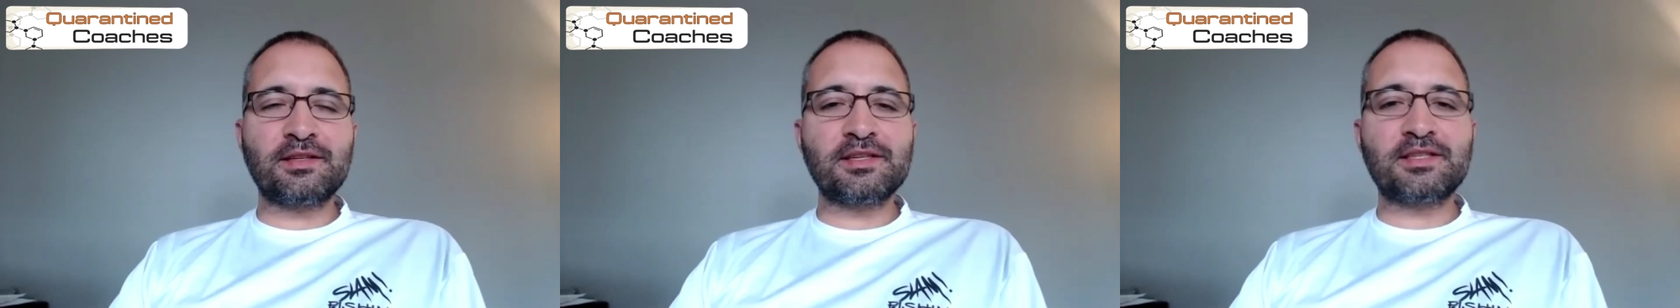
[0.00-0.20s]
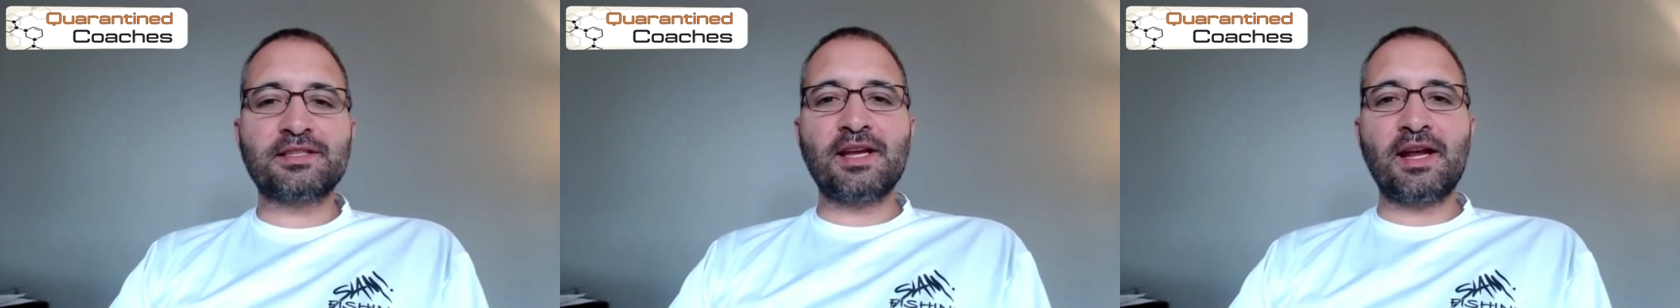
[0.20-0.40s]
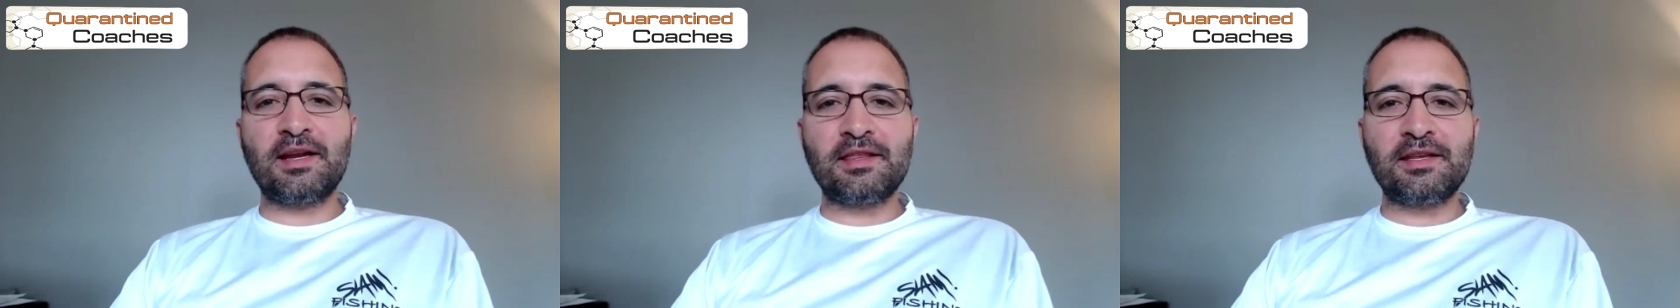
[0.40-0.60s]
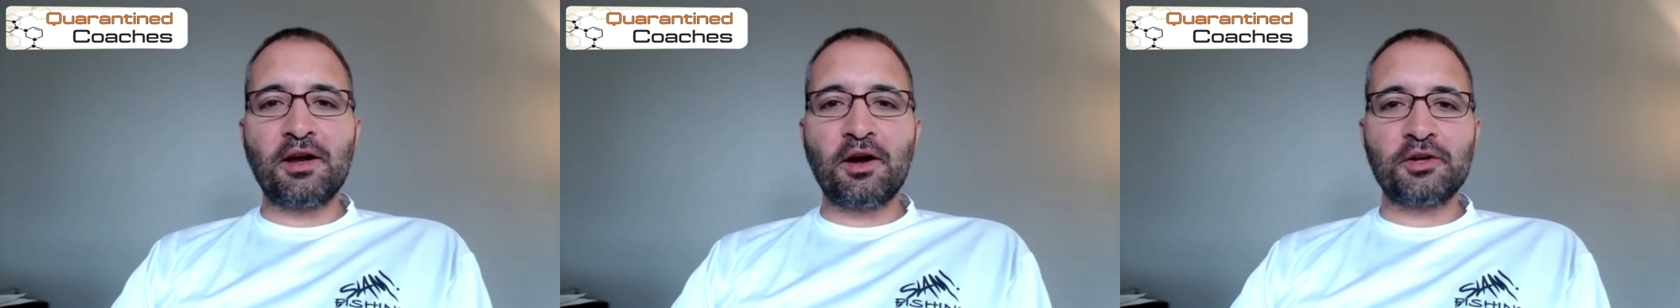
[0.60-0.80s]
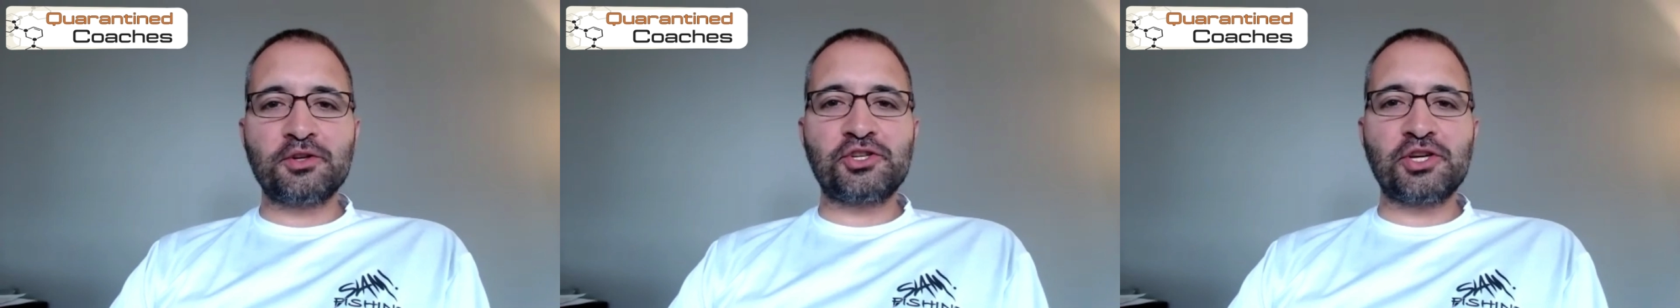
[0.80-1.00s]
the state of the
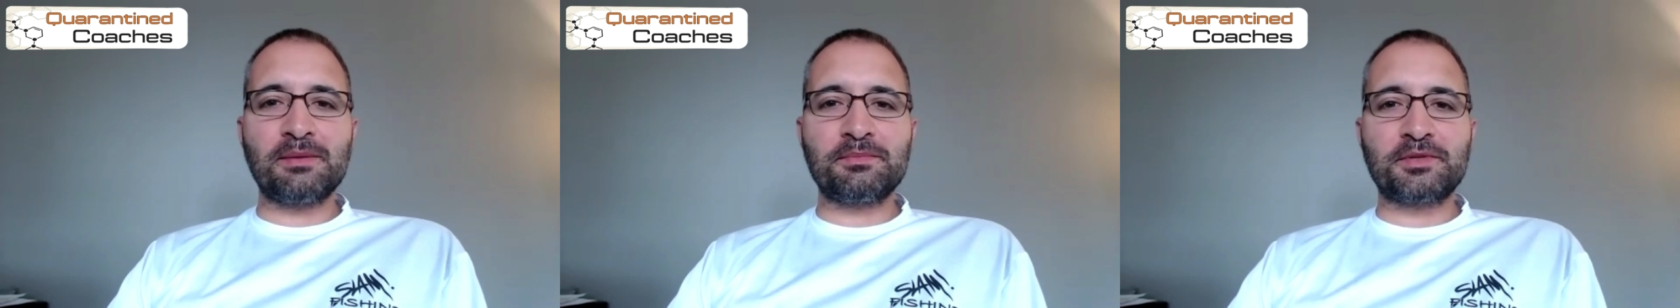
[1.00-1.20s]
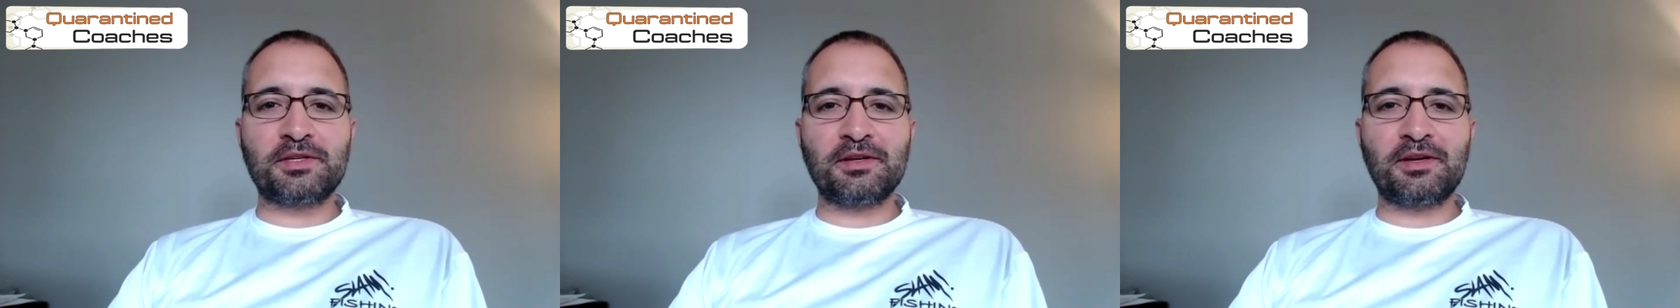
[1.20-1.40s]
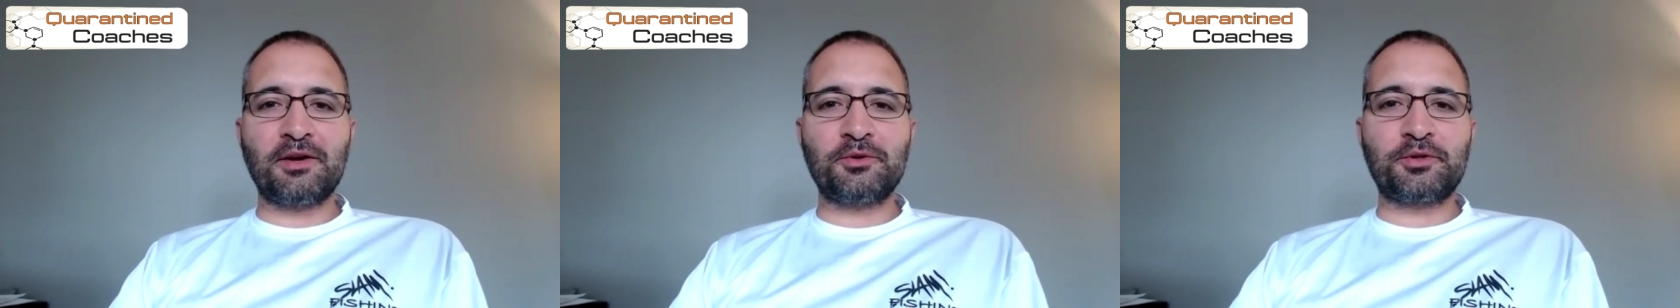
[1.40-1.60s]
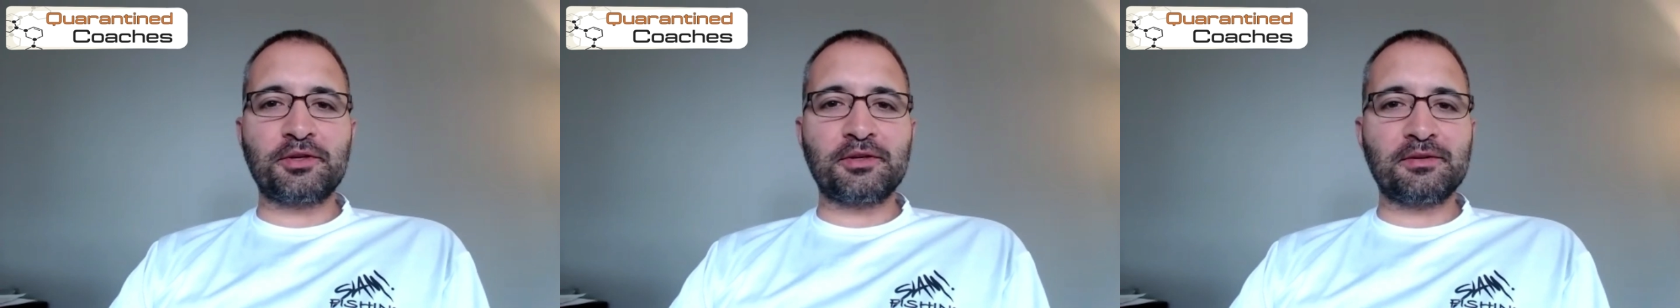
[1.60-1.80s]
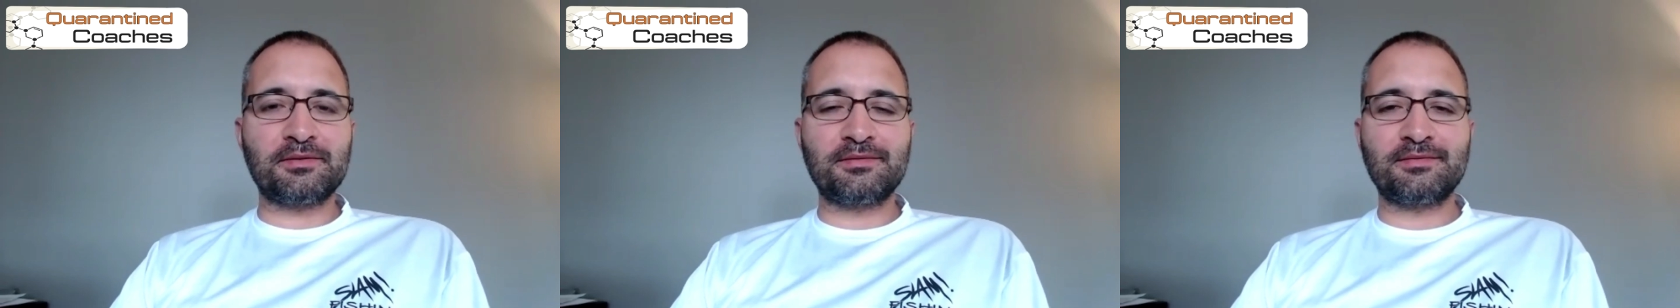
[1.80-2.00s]
art gyms to go to.
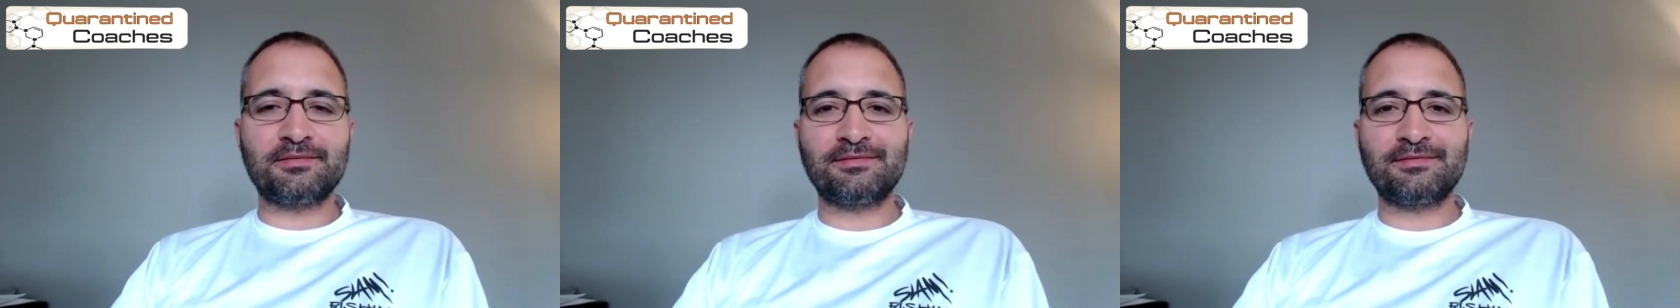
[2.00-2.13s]
Right.